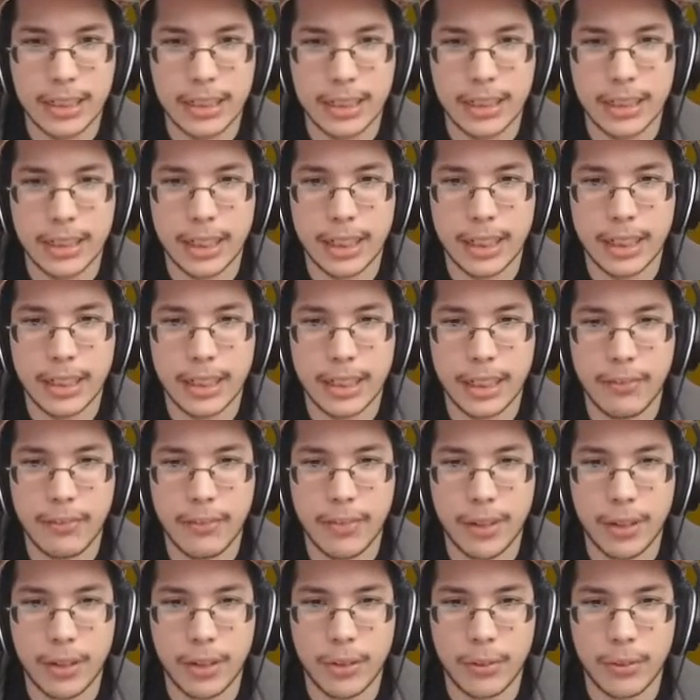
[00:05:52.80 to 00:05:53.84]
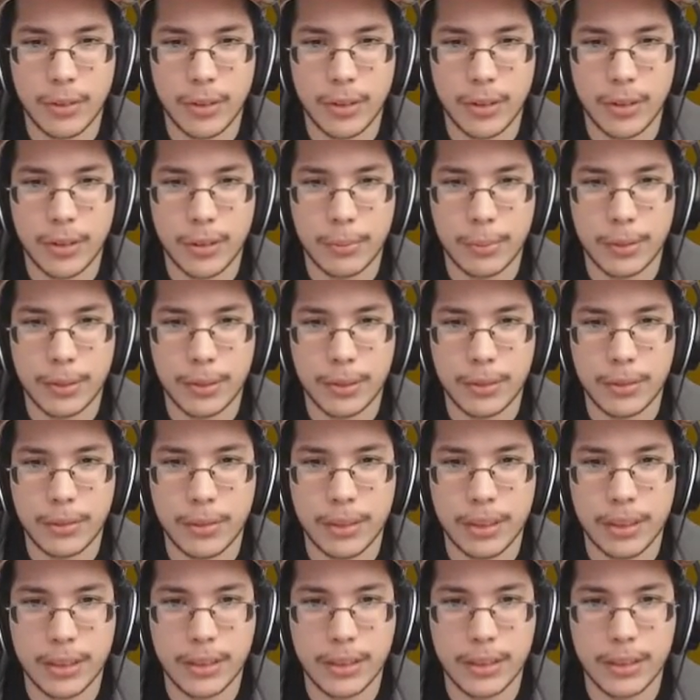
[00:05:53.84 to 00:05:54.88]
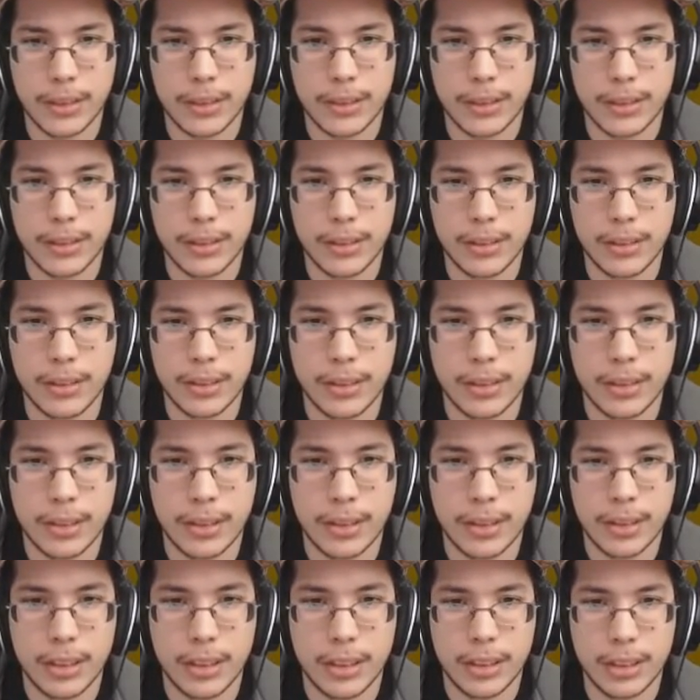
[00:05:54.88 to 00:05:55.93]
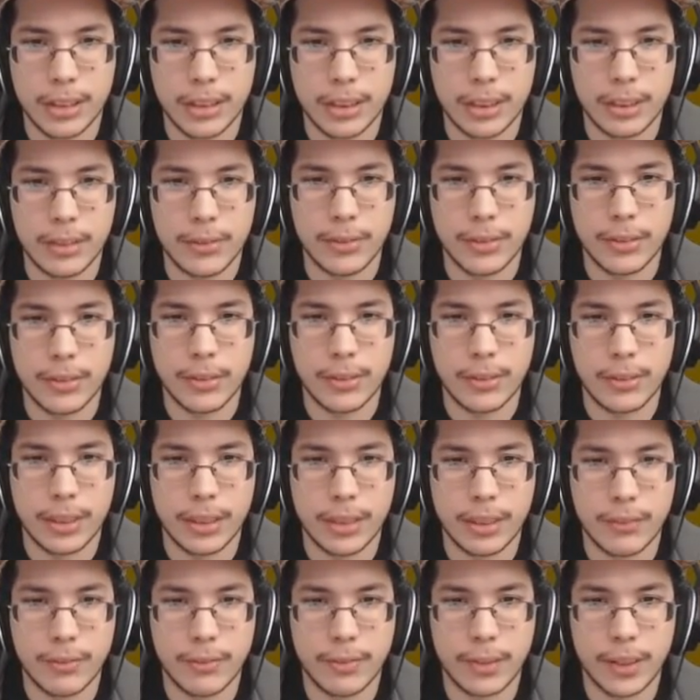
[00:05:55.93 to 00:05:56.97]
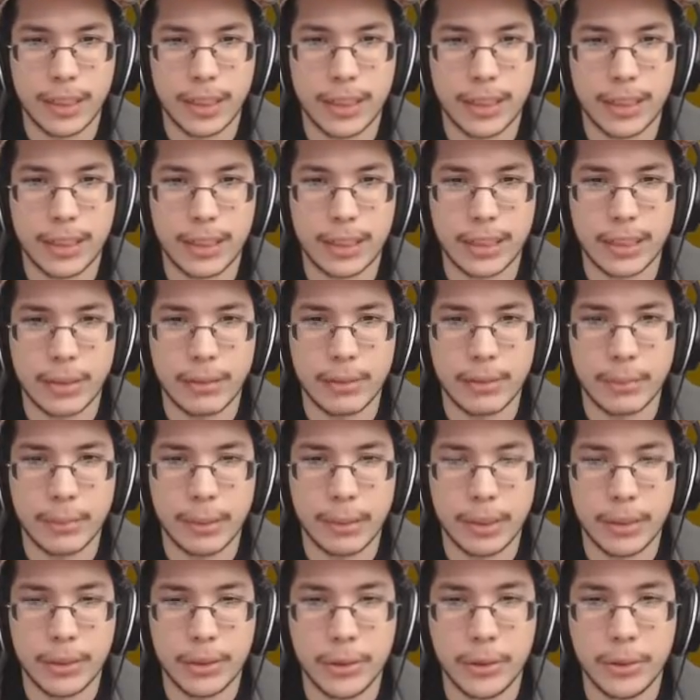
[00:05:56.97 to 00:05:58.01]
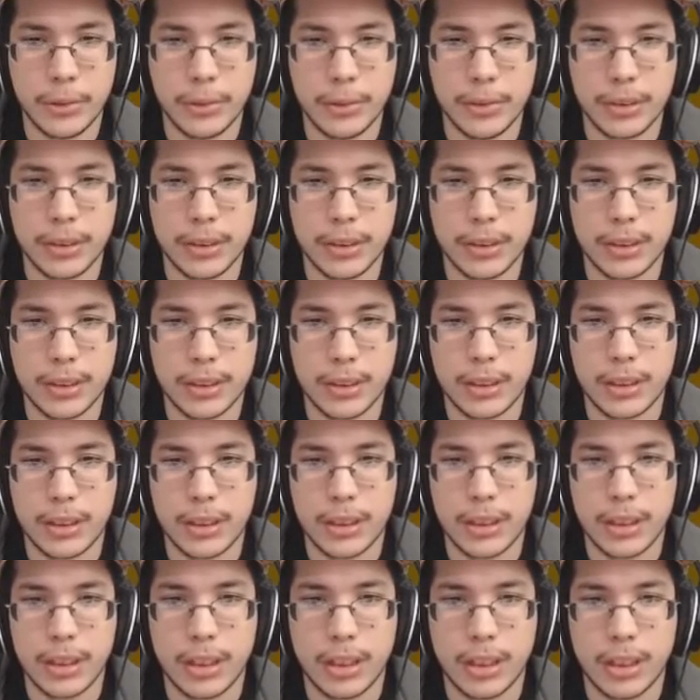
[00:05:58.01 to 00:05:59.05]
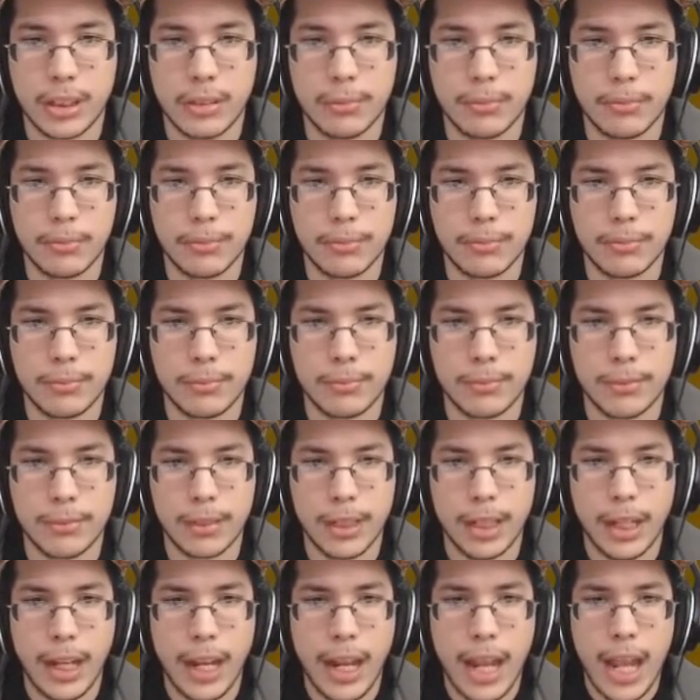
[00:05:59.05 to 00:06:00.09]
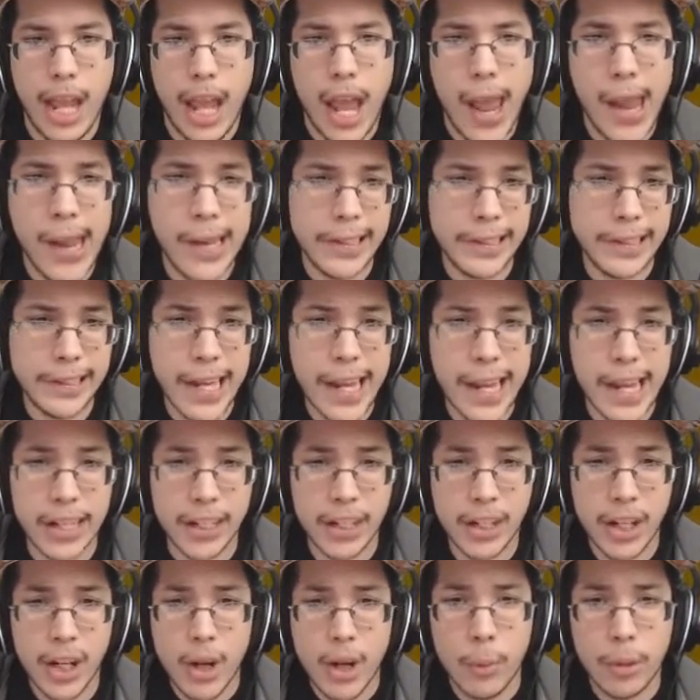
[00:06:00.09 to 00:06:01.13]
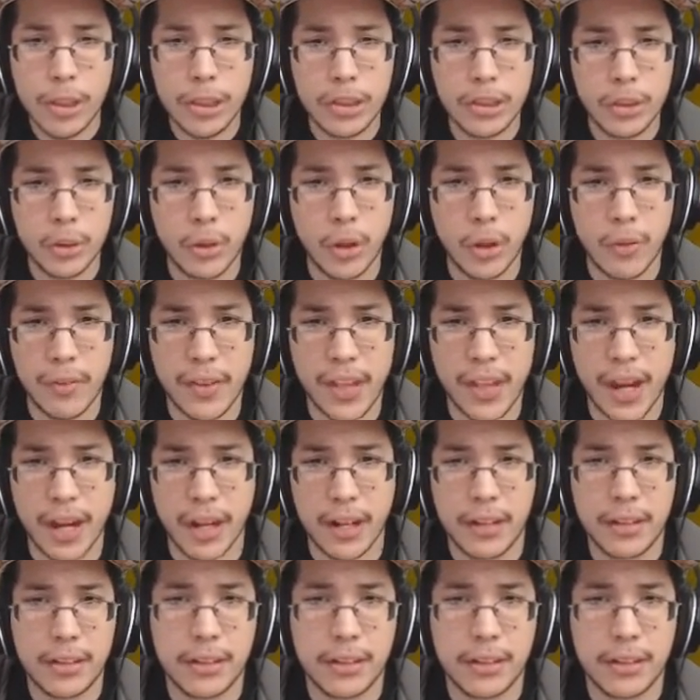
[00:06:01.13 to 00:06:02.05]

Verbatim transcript: Kind of not fair overall, but you know what? Let's see if we can find anything that we might use. Oh, hey kid, what are you doing over there?